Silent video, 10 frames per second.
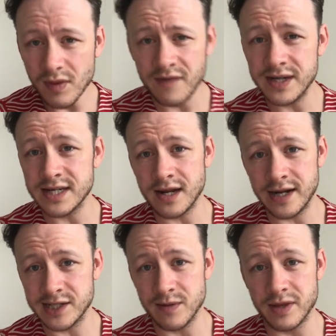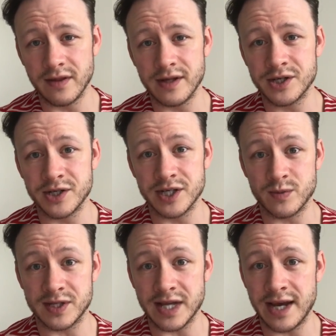if he didn't like something that the judges
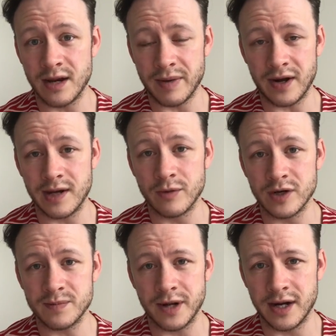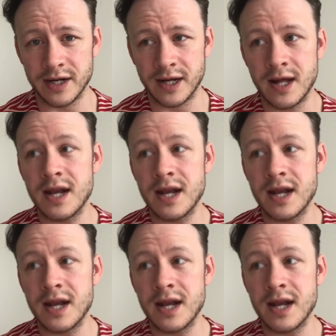were saying about him or his partner,